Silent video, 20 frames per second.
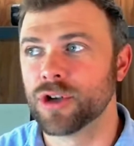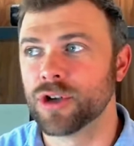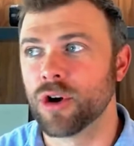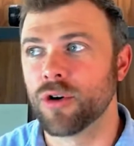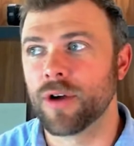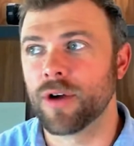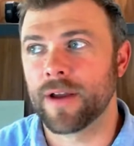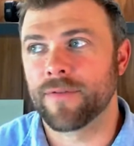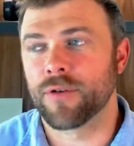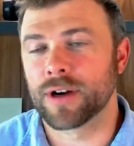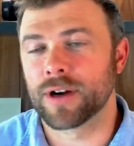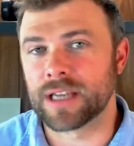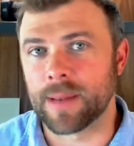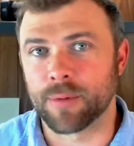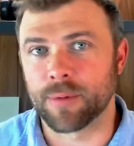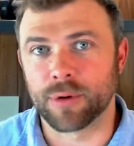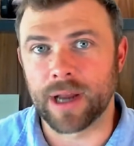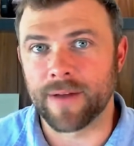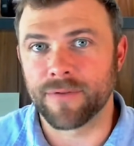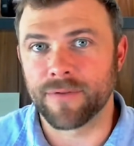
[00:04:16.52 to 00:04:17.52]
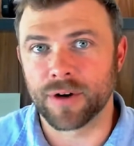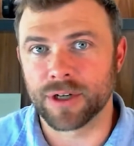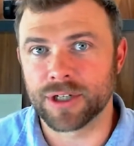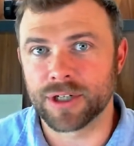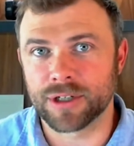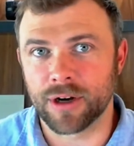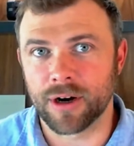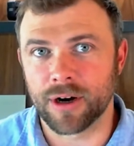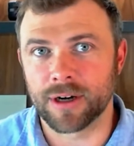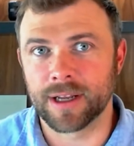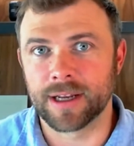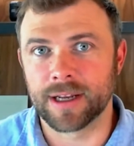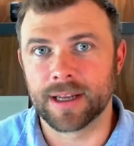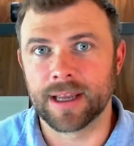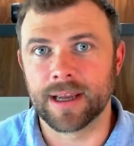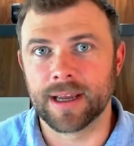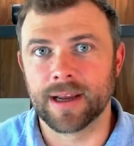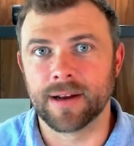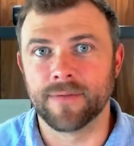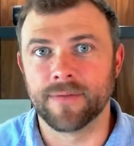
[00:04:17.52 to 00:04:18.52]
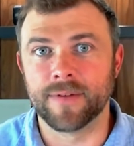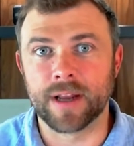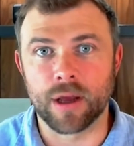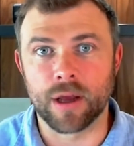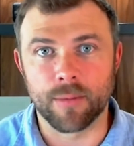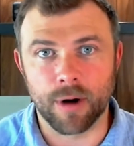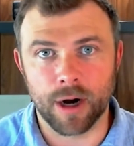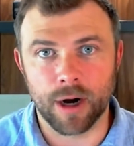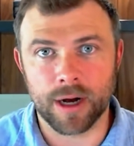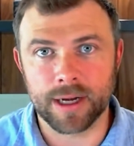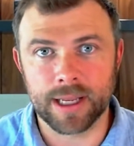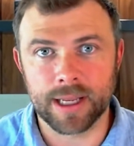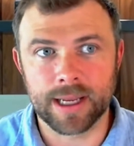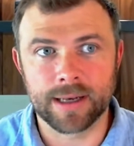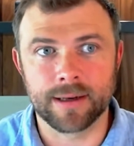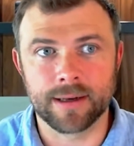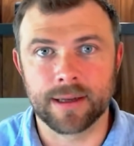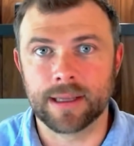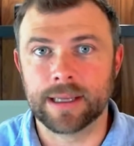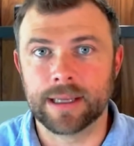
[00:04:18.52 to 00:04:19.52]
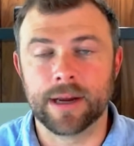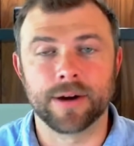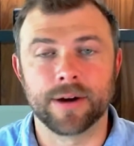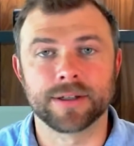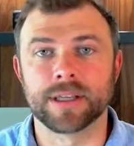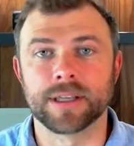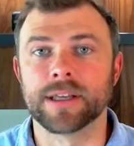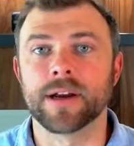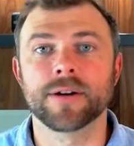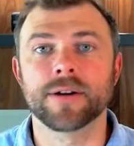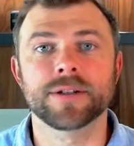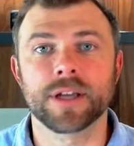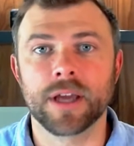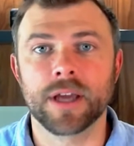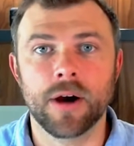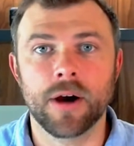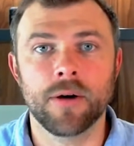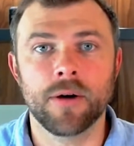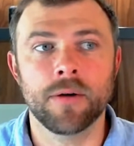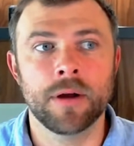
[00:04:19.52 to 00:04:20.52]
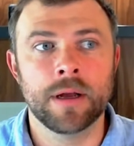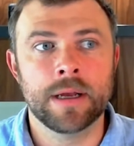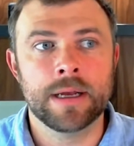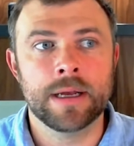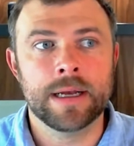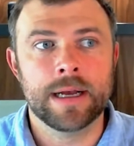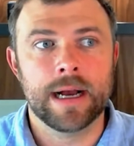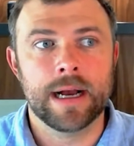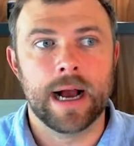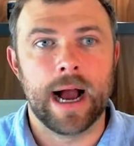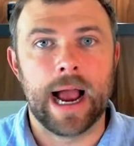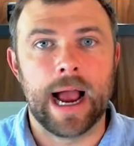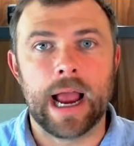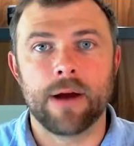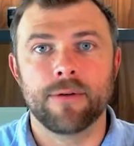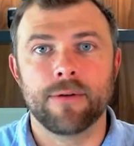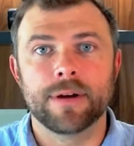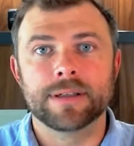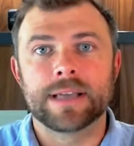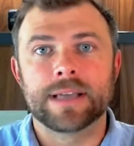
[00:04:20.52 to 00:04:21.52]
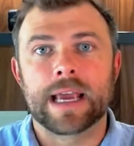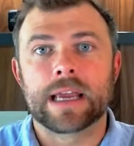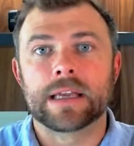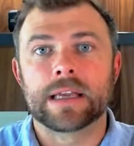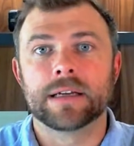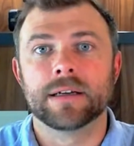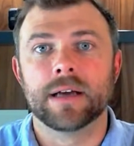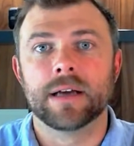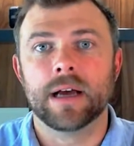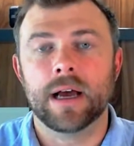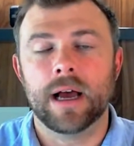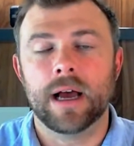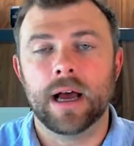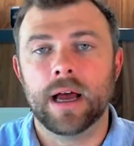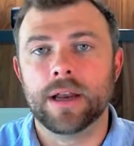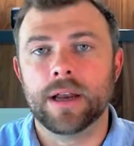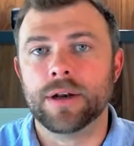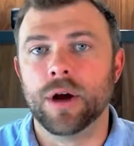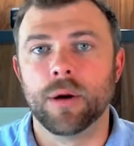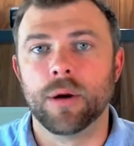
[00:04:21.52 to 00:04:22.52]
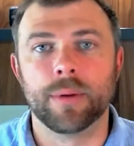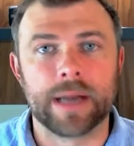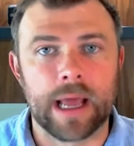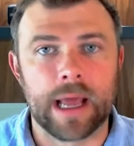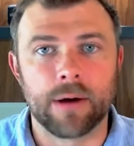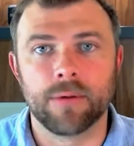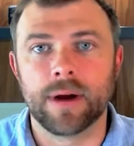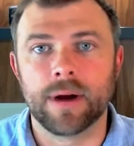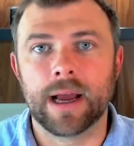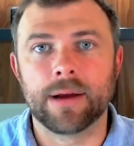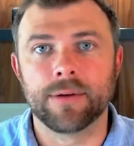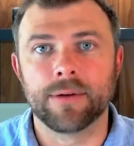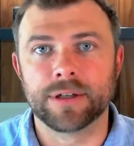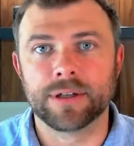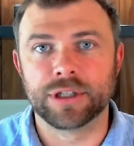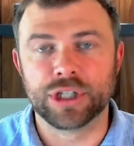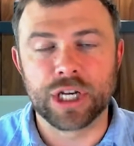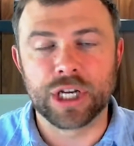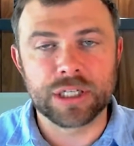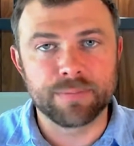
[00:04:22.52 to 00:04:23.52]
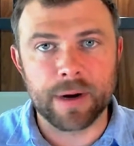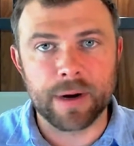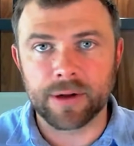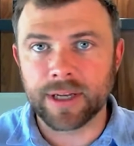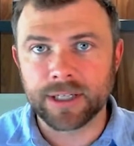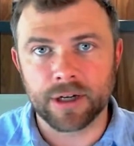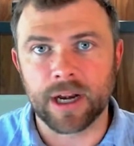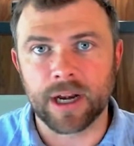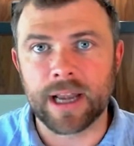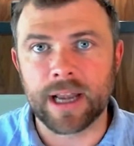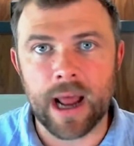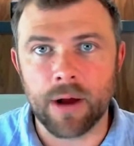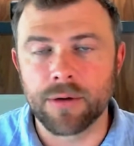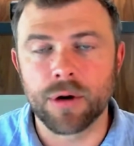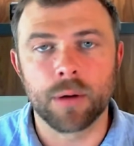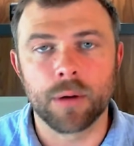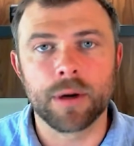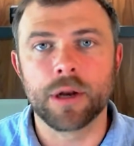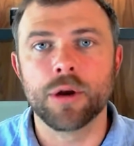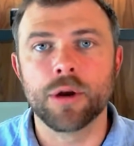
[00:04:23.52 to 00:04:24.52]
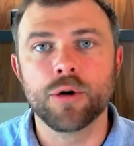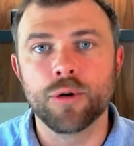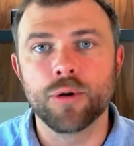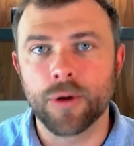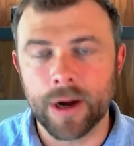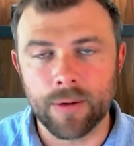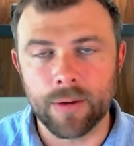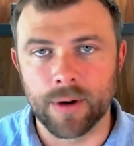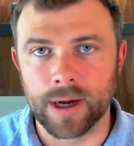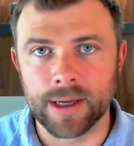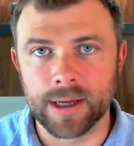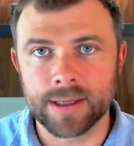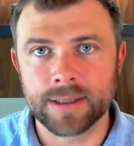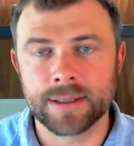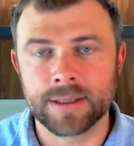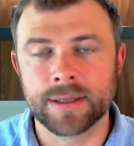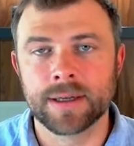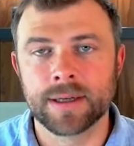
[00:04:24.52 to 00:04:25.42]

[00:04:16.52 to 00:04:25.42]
like, for example, when I first started in video marketing years and years ago, I was like nobody. I was just barely starting out. Nobody knew who I was.